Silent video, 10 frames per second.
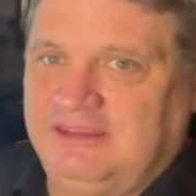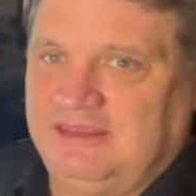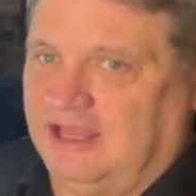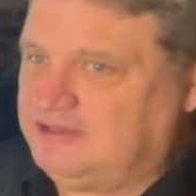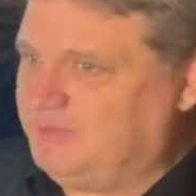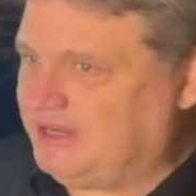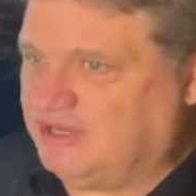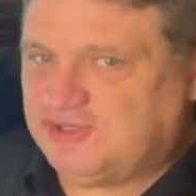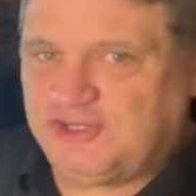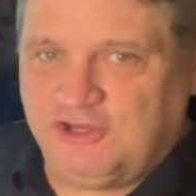Not to make
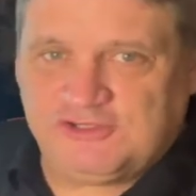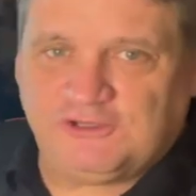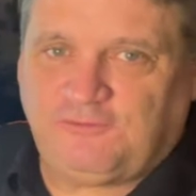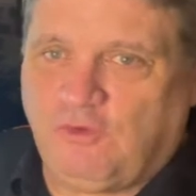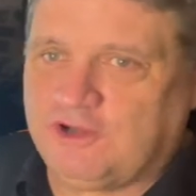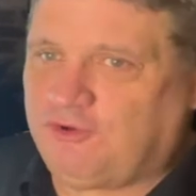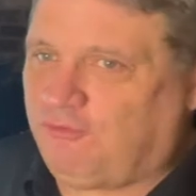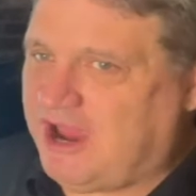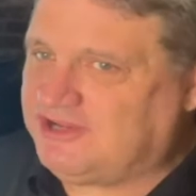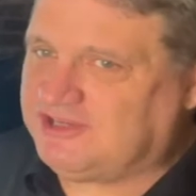excuses for it, to
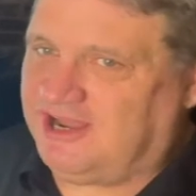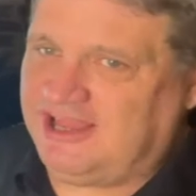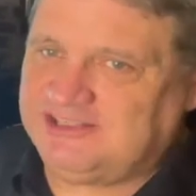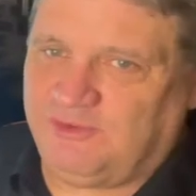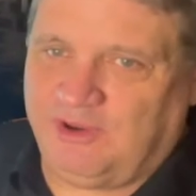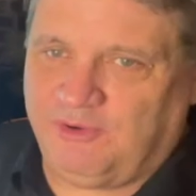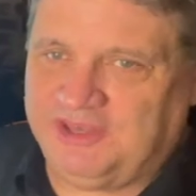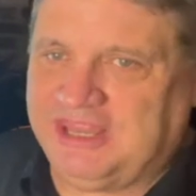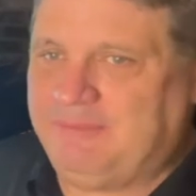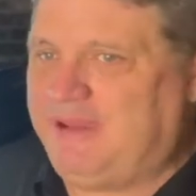rationalize it, well, it
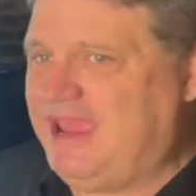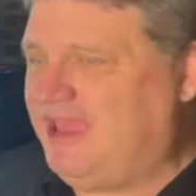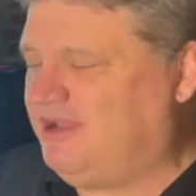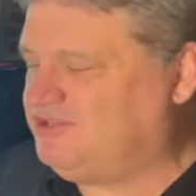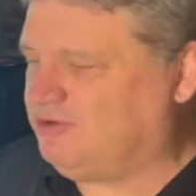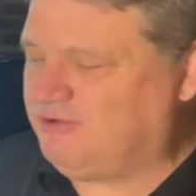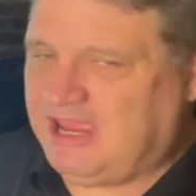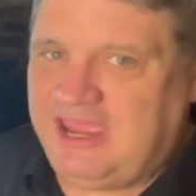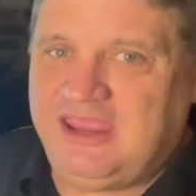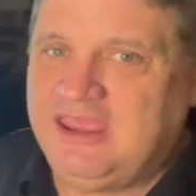wasn't that bad, it's
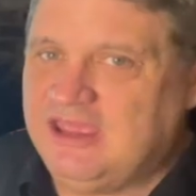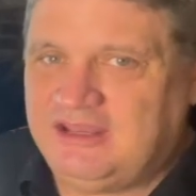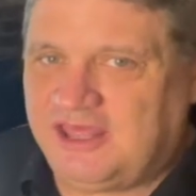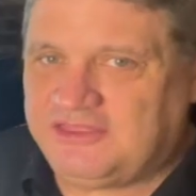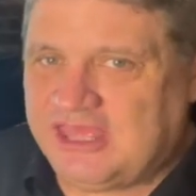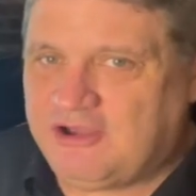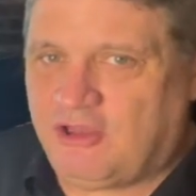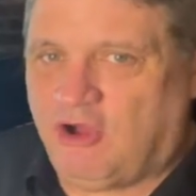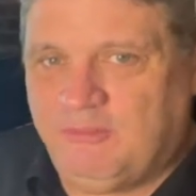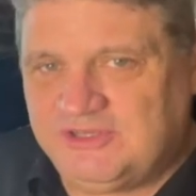okay. Not that at
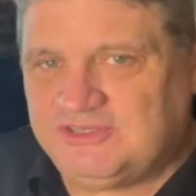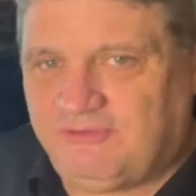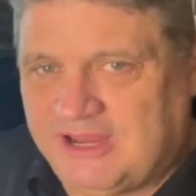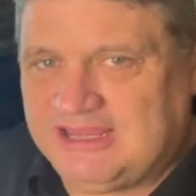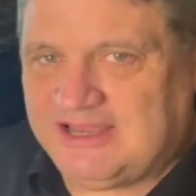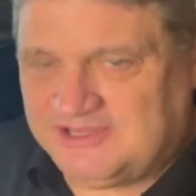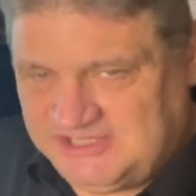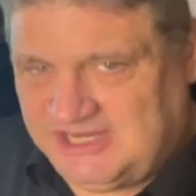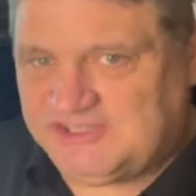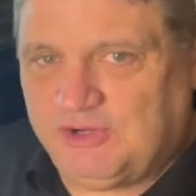all, but to recognize,
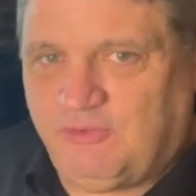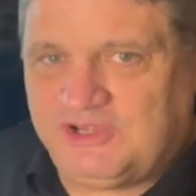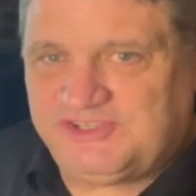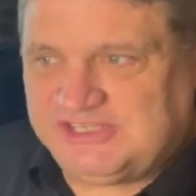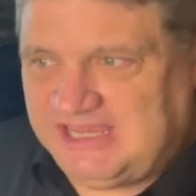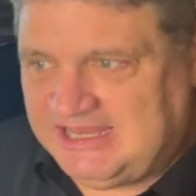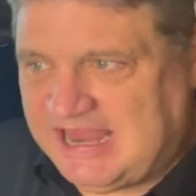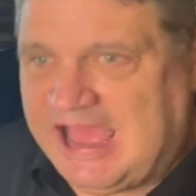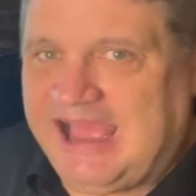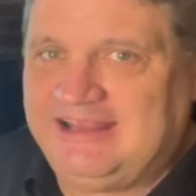yes, it was sin.
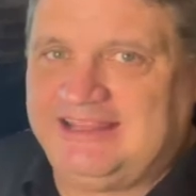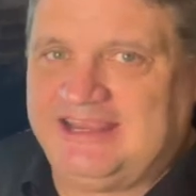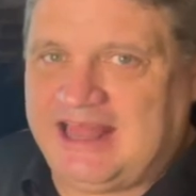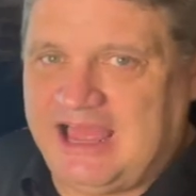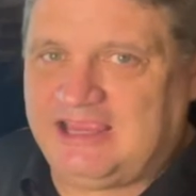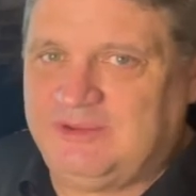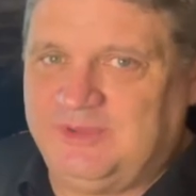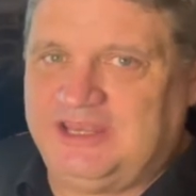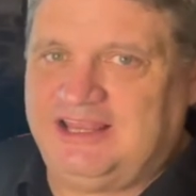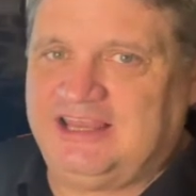I did it, I
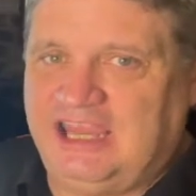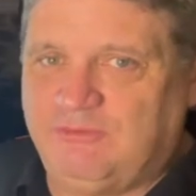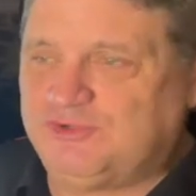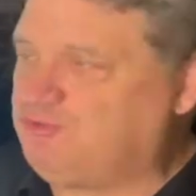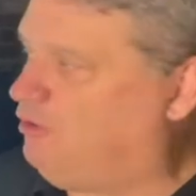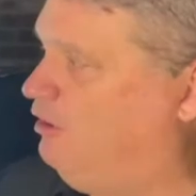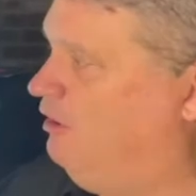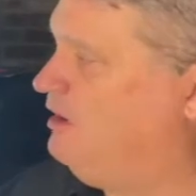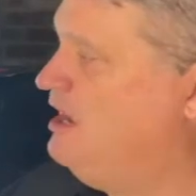committed it, it was wrong.